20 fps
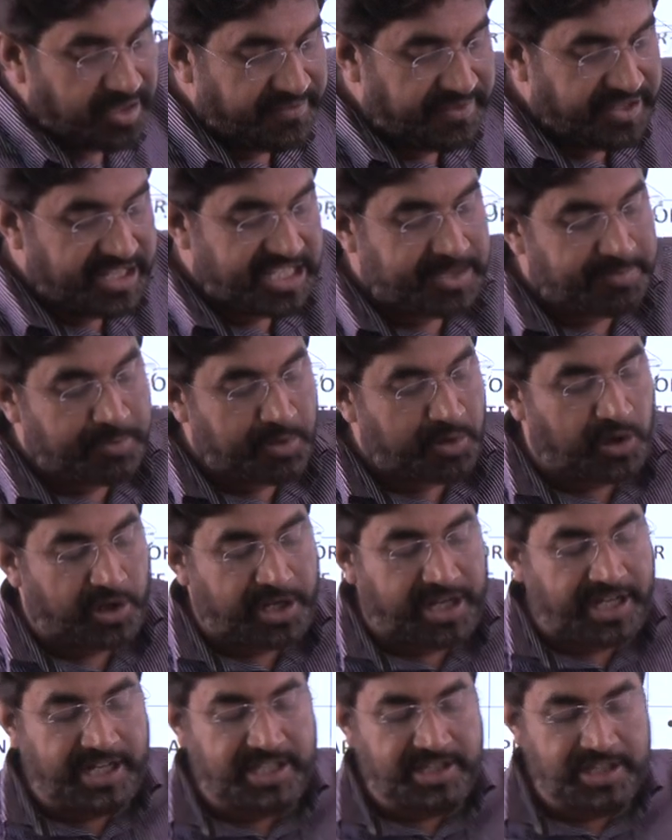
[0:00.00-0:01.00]
Facebook or
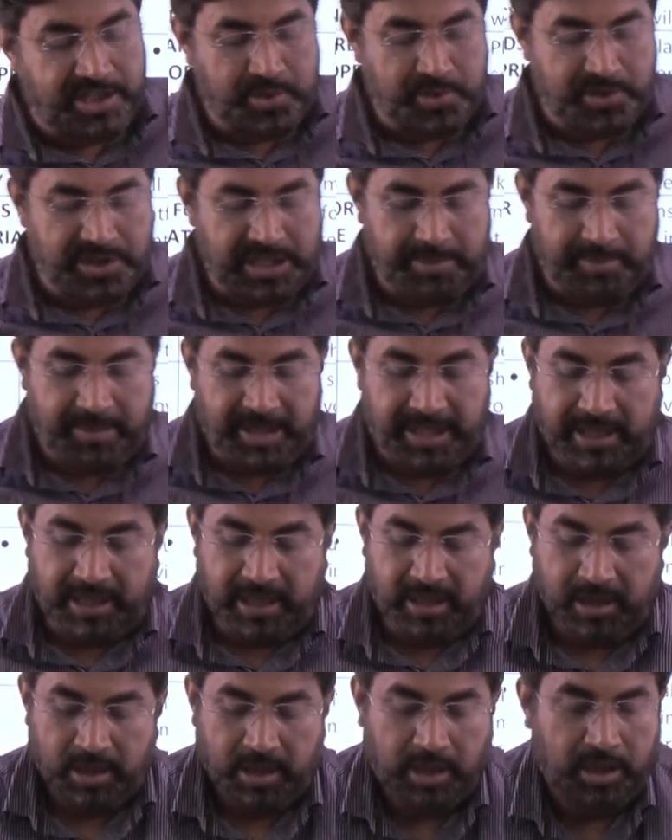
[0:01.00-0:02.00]
any other social
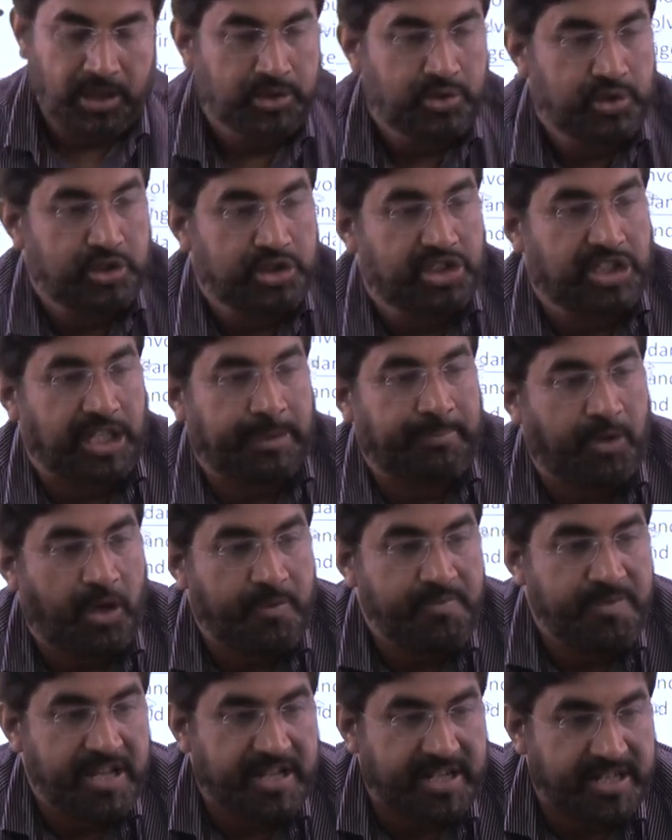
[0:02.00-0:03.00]
media, so some
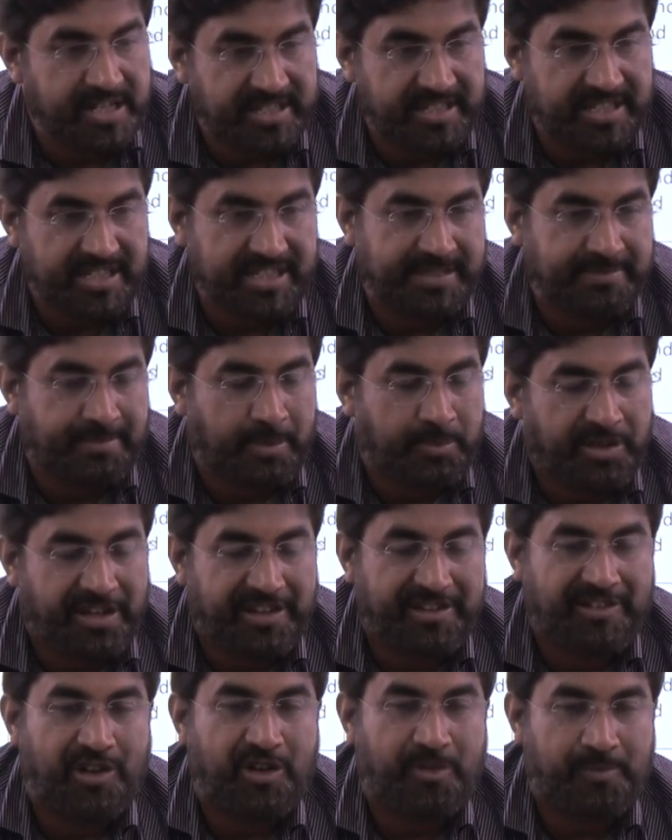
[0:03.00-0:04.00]
of the criticism of the
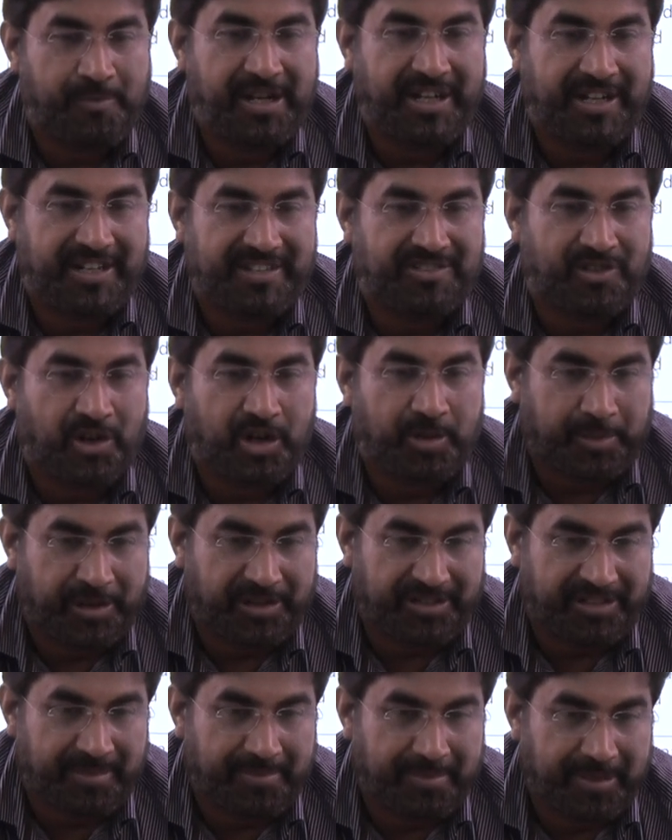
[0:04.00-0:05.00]
government is not
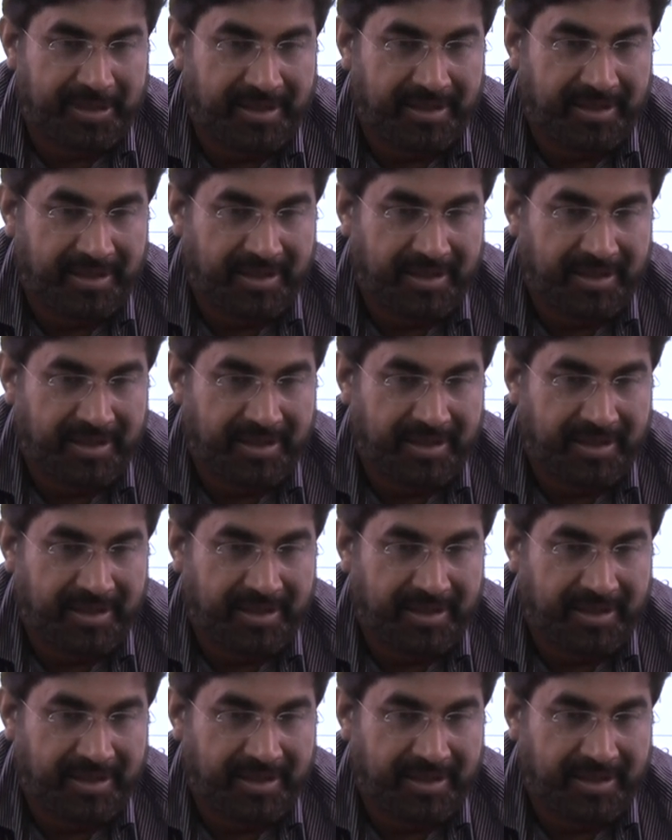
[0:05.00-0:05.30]
possible,